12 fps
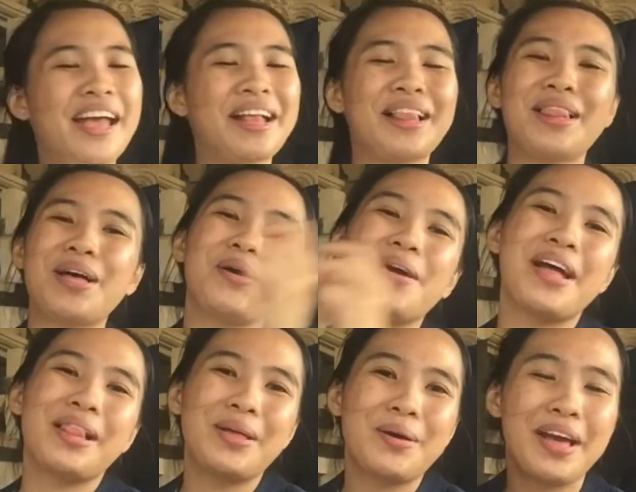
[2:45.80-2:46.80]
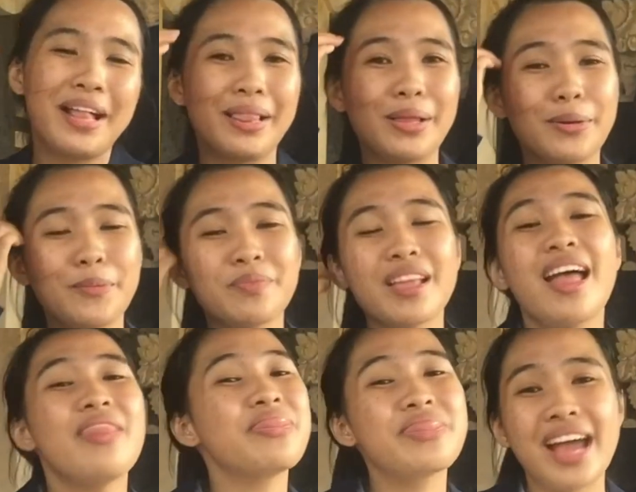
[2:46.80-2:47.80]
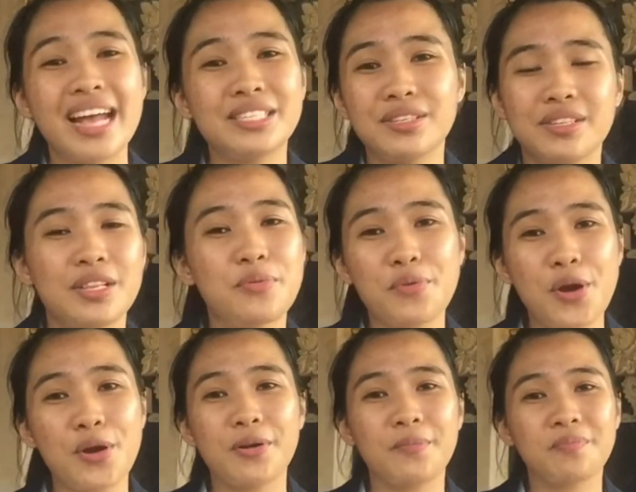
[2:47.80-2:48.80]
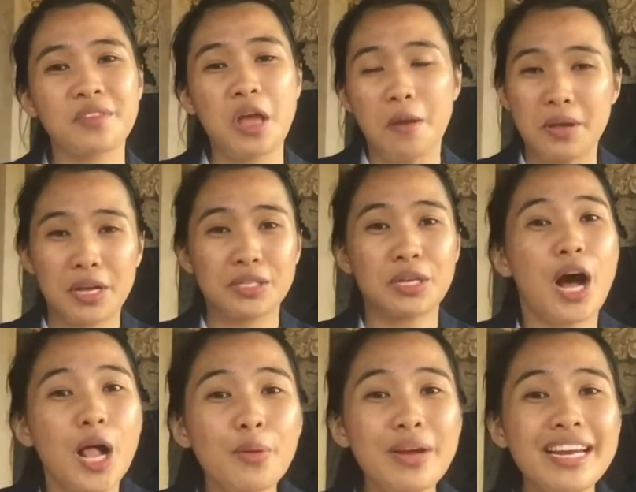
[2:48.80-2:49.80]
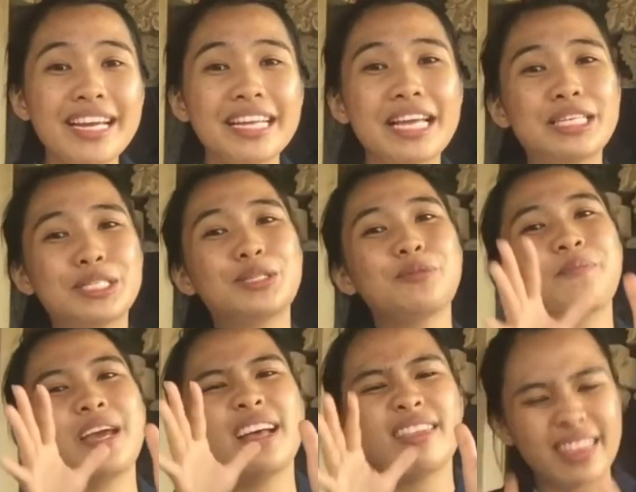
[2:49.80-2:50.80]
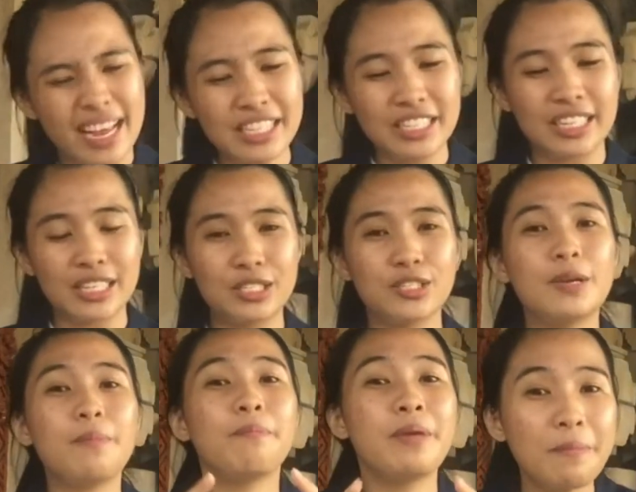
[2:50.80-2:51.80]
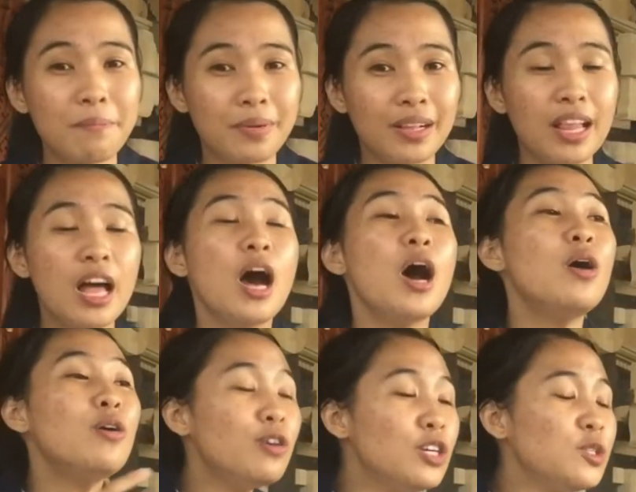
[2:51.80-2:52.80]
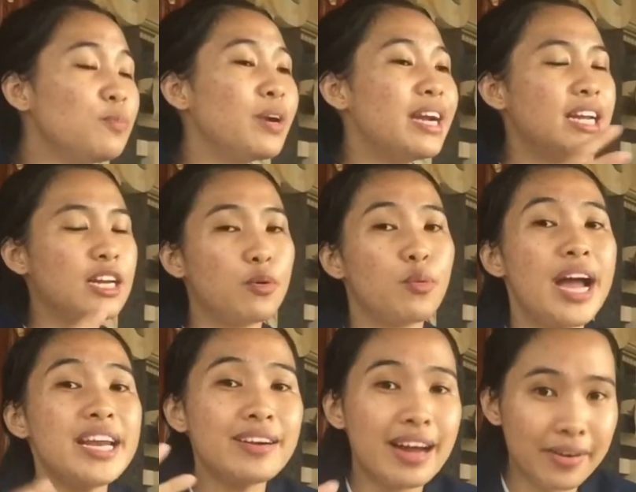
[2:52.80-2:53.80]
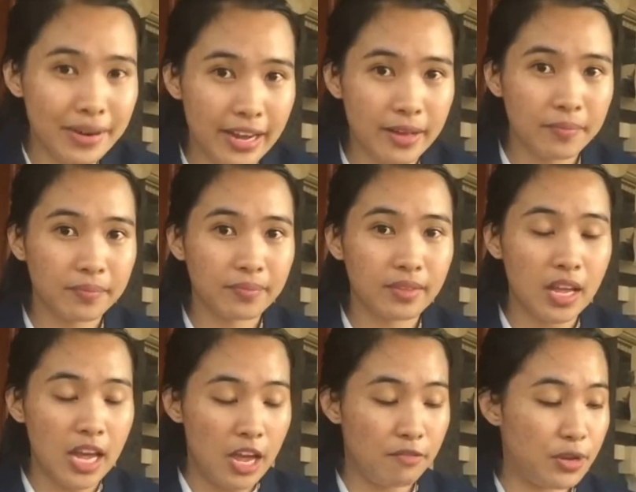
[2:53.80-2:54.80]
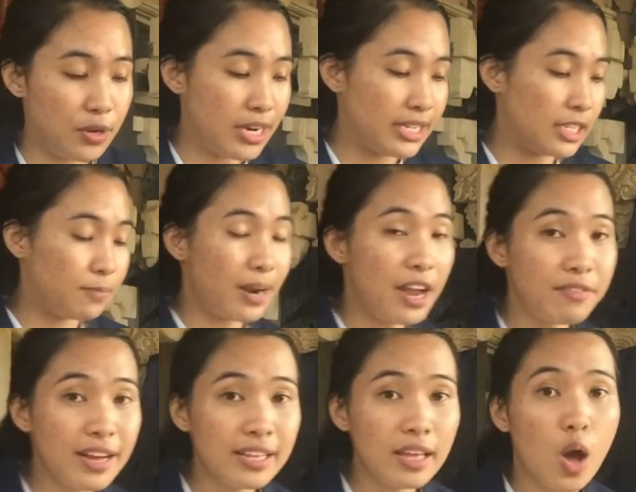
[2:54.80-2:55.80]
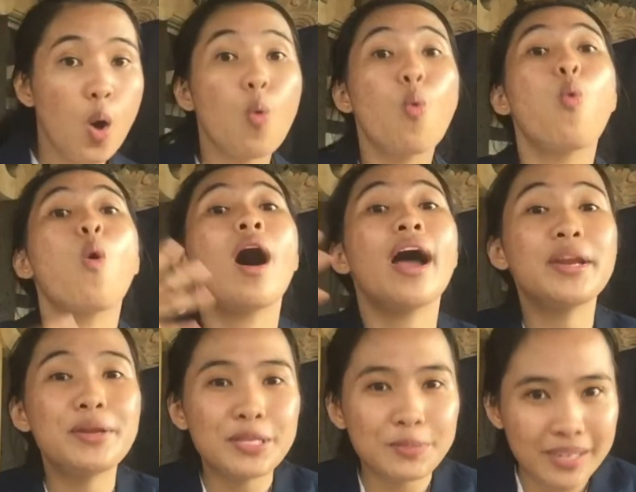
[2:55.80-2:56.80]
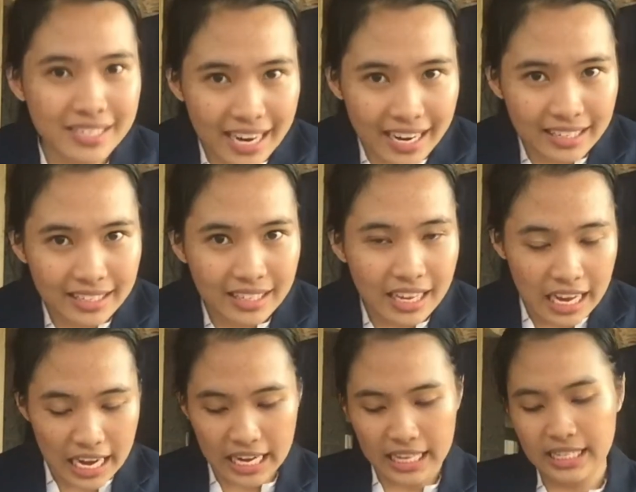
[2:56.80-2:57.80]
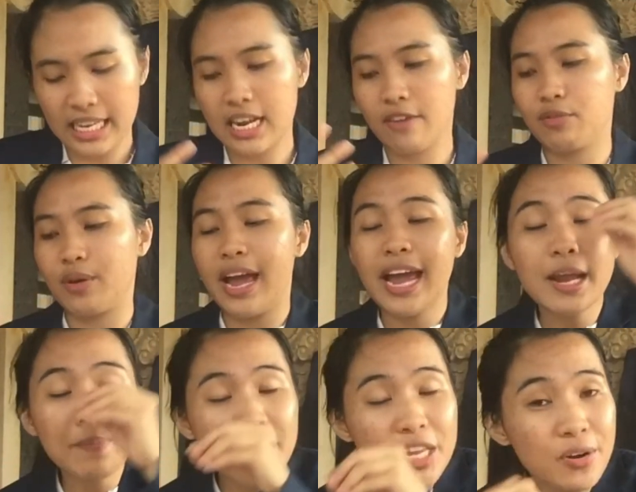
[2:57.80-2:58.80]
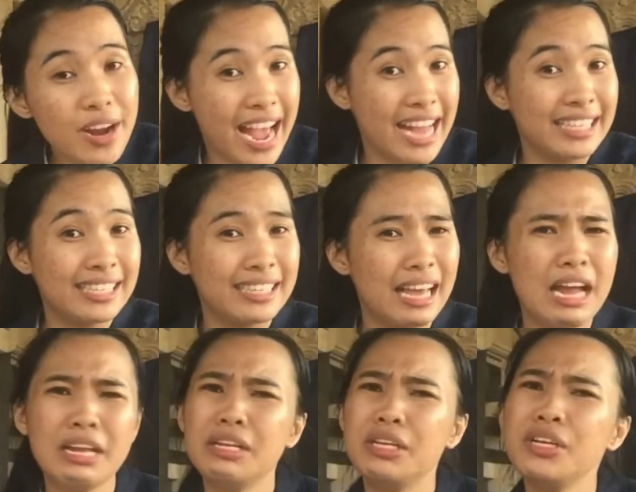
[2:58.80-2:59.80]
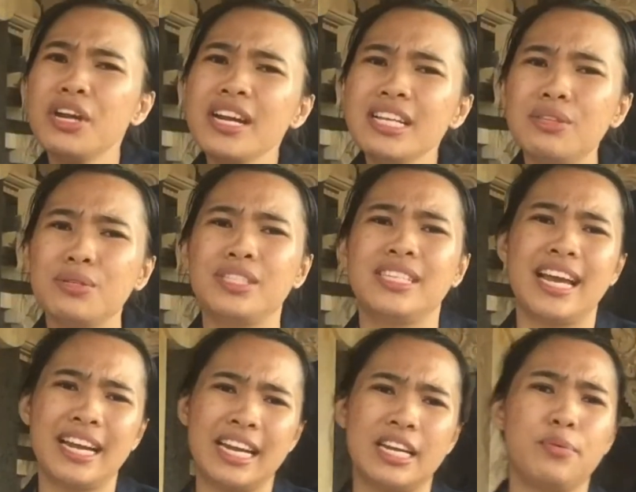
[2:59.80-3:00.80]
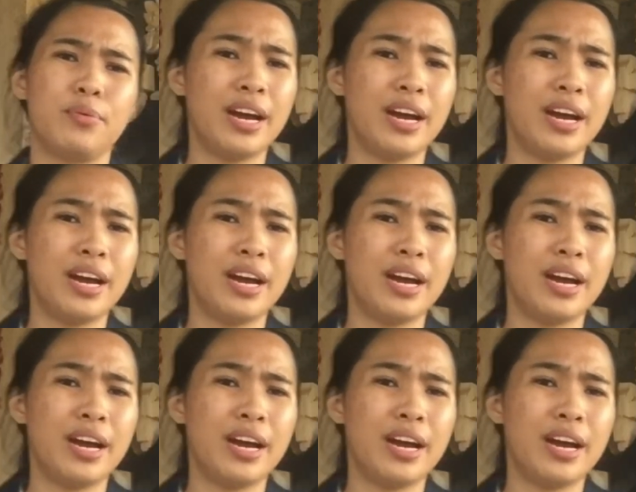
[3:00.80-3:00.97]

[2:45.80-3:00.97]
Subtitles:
Hello. That's totally wrong. Because all we need is to pay attention to the people who spread it in a wider area. If you know this is private, why do you spread that? It is enough to end up in your hands, and you don't need to share it in a